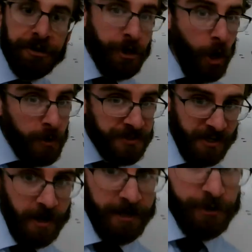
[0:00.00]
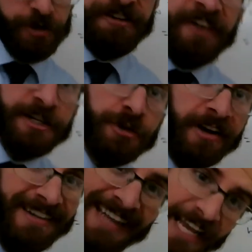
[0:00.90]
out a cosine. You're going to factor out
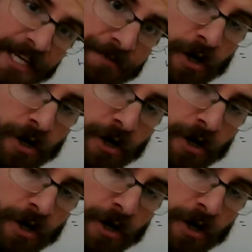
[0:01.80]
a negative